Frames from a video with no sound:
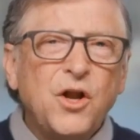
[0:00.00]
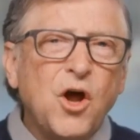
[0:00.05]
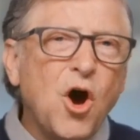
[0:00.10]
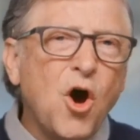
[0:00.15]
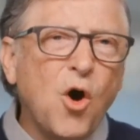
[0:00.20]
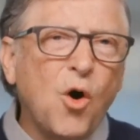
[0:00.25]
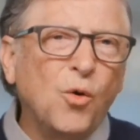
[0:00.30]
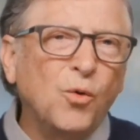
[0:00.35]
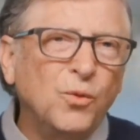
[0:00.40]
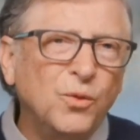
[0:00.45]

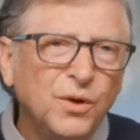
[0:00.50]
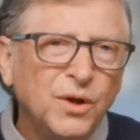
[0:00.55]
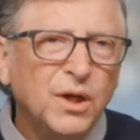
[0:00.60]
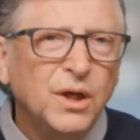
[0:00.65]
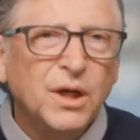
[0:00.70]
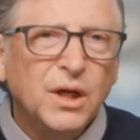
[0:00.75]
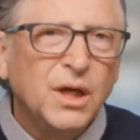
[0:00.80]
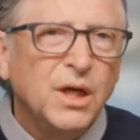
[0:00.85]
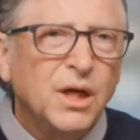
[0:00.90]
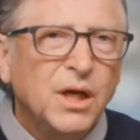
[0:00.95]
No.
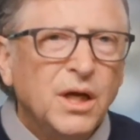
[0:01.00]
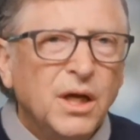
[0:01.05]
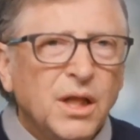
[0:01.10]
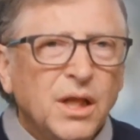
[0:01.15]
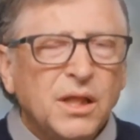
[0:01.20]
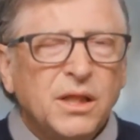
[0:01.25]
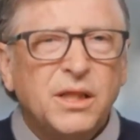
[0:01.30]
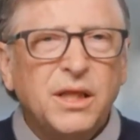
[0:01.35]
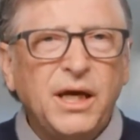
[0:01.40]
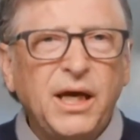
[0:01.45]

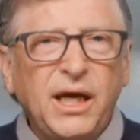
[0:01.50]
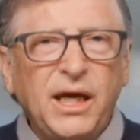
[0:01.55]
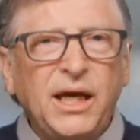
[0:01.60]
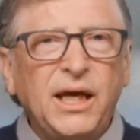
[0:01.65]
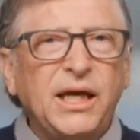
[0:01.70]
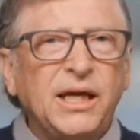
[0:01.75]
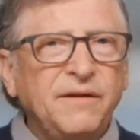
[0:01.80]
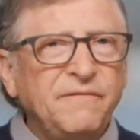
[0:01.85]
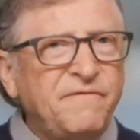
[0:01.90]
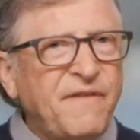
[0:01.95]

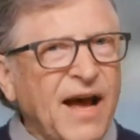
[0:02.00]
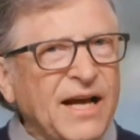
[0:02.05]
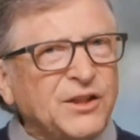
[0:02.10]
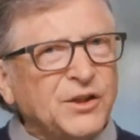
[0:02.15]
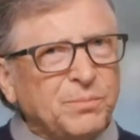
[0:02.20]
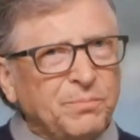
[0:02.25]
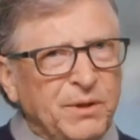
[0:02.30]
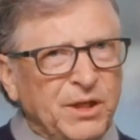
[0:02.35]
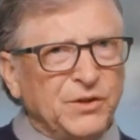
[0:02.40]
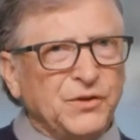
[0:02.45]
The
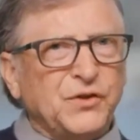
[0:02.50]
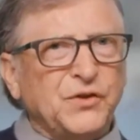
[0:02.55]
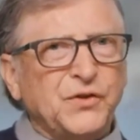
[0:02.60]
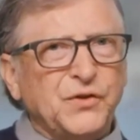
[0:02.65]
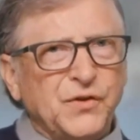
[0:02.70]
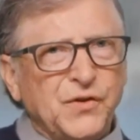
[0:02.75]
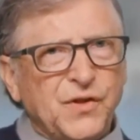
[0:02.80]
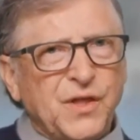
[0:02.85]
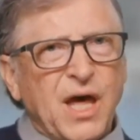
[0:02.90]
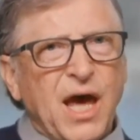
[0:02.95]

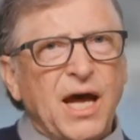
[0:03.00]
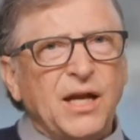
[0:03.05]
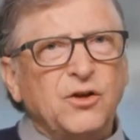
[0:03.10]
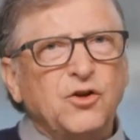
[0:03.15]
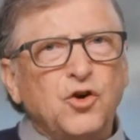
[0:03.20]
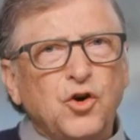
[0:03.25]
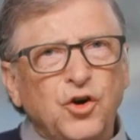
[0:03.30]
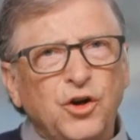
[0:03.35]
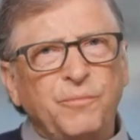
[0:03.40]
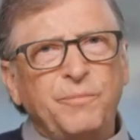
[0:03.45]
investments
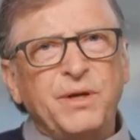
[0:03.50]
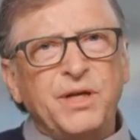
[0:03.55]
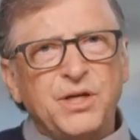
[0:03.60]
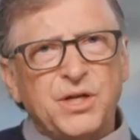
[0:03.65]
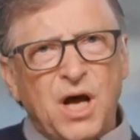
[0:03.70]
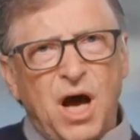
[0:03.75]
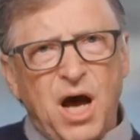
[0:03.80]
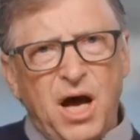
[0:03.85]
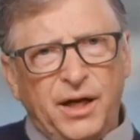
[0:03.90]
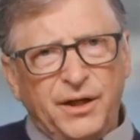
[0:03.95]
that could have been
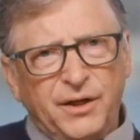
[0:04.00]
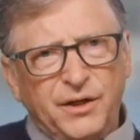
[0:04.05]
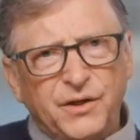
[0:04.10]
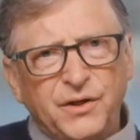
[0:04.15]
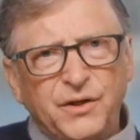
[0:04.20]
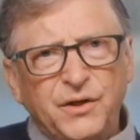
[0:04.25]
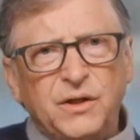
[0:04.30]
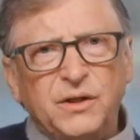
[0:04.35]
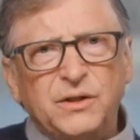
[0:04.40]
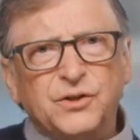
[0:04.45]
done
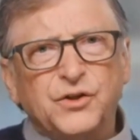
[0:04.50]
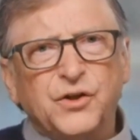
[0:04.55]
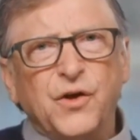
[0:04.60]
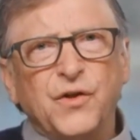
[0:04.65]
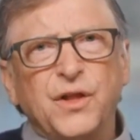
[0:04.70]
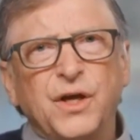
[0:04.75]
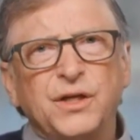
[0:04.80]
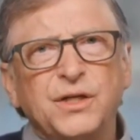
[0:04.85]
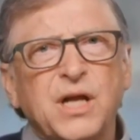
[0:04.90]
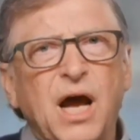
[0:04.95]
so
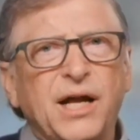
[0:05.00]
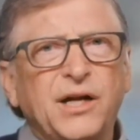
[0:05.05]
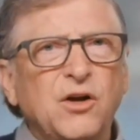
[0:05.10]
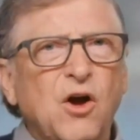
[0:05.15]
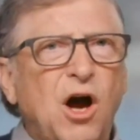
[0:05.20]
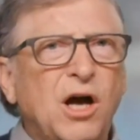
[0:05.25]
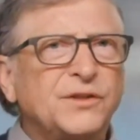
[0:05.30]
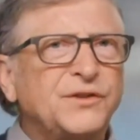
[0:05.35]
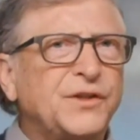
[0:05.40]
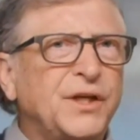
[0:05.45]
that
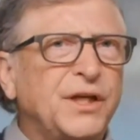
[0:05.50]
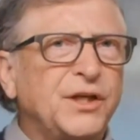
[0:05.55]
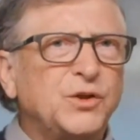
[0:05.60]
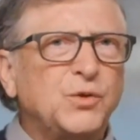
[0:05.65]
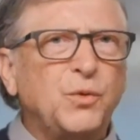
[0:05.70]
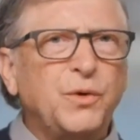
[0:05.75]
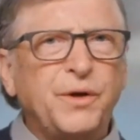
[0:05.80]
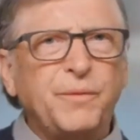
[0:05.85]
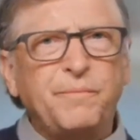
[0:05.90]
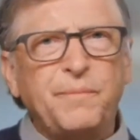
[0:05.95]

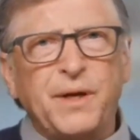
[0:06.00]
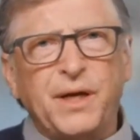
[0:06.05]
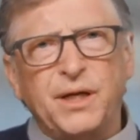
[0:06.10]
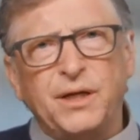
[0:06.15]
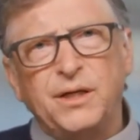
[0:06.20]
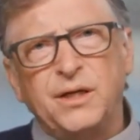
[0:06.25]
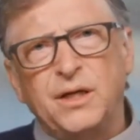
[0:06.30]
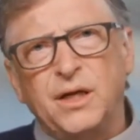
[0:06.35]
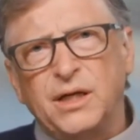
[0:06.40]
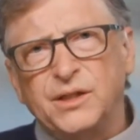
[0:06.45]
diagnostics would have
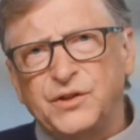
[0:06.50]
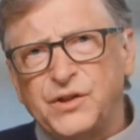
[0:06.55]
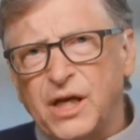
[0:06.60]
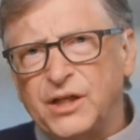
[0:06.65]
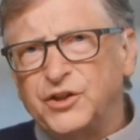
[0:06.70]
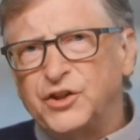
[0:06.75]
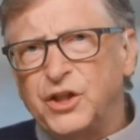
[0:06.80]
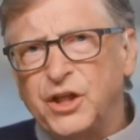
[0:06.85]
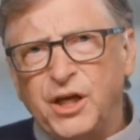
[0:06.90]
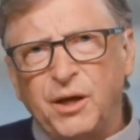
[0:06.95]
been
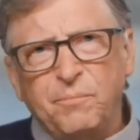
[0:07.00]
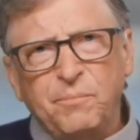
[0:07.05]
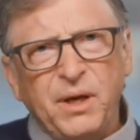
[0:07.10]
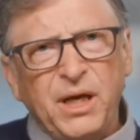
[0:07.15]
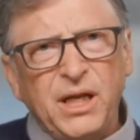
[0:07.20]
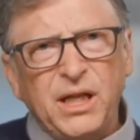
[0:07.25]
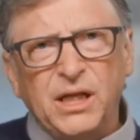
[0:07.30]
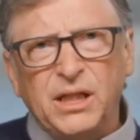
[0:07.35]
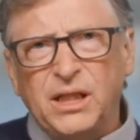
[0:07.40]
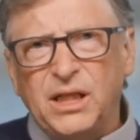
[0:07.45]
essentially
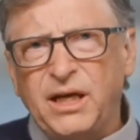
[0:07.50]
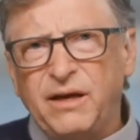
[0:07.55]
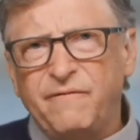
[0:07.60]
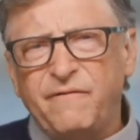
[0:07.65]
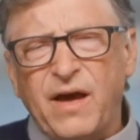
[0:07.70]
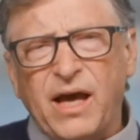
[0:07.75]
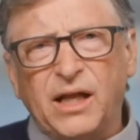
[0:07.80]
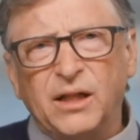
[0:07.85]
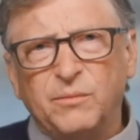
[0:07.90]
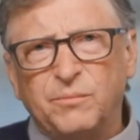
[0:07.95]
immediately
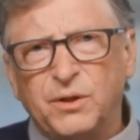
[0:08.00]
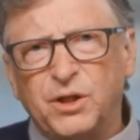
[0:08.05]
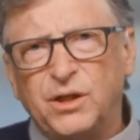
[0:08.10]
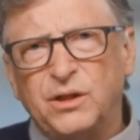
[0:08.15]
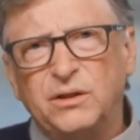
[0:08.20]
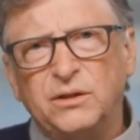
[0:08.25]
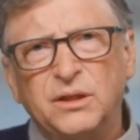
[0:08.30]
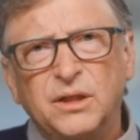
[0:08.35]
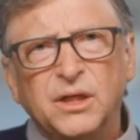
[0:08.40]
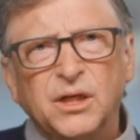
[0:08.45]

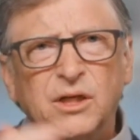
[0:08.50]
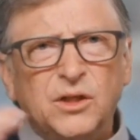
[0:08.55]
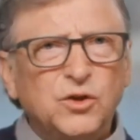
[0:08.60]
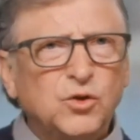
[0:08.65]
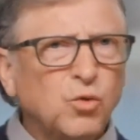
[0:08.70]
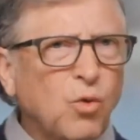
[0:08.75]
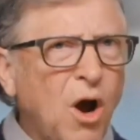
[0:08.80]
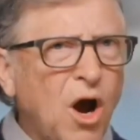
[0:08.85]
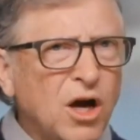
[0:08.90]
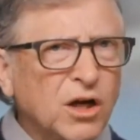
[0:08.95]
available,
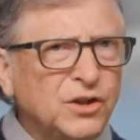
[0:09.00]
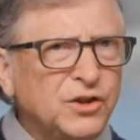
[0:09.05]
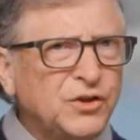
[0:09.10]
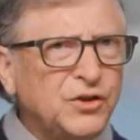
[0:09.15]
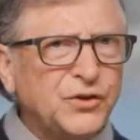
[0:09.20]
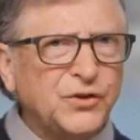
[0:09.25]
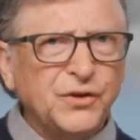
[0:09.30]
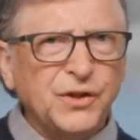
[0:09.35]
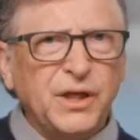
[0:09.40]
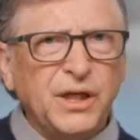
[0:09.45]

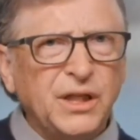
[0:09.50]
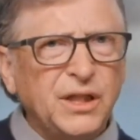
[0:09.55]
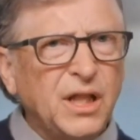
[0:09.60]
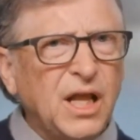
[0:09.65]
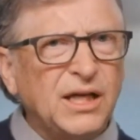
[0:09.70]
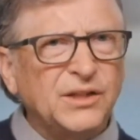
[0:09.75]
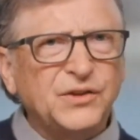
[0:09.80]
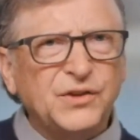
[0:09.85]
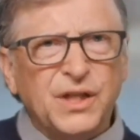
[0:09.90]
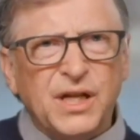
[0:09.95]
drugs in
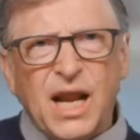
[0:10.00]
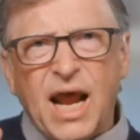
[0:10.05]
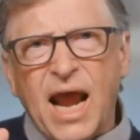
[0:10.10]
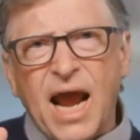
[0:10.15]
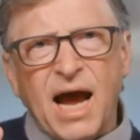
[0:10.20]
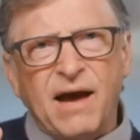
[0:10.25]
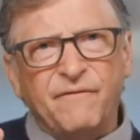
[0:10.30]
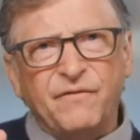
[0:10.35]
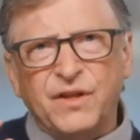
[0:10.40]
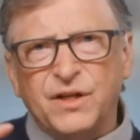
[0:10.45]
less than
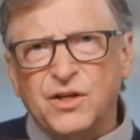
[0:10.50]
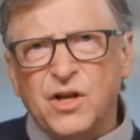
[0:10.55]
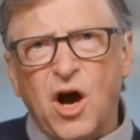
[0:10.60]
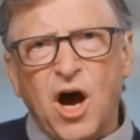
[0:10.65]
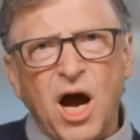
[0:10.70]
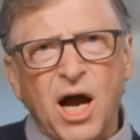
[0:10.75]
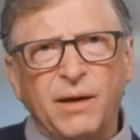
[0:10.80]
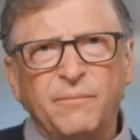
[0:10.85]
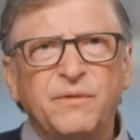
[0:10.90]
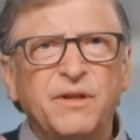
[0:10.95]
half the
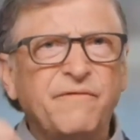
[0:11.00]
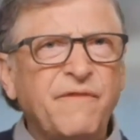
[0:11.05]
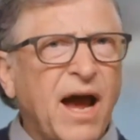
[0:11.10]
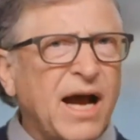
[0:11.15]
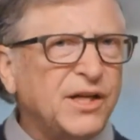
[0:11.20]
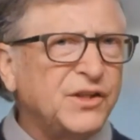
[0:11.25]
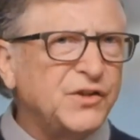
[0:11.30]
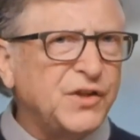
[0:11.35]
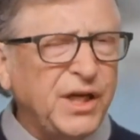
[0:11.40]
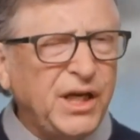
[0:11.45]
time, the
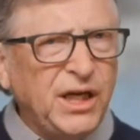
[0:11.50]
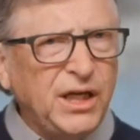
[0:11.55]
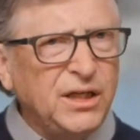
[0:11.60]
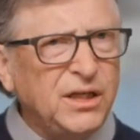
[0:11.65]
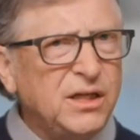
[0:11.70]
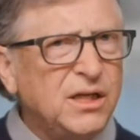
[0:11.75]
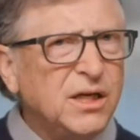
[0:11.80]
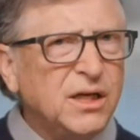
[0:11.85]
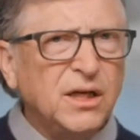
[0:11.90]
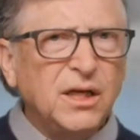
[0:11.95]

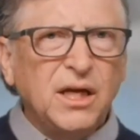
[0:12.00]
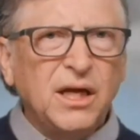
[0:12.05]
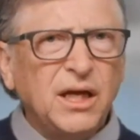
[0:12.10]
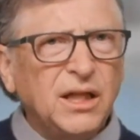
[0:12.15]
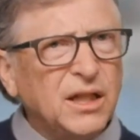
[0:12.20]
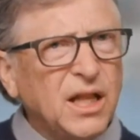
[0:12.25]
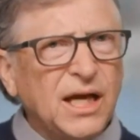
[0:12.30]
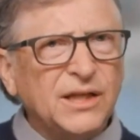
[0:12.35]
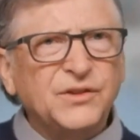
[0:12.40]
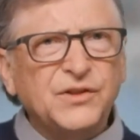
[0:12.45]
vaccine
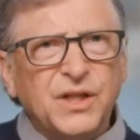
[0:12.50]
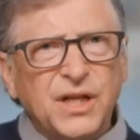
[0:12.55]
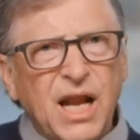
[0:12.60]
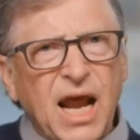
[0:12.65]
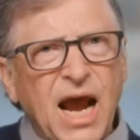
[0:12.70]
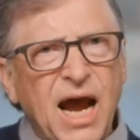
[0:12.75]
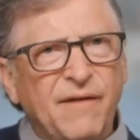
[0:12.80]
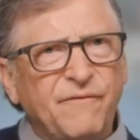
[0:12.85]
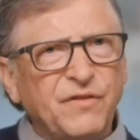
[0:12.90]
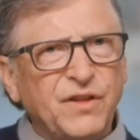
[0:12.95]
in less than
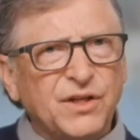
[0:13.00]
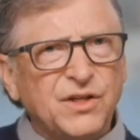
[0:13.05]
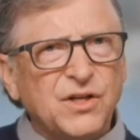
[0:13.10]
half the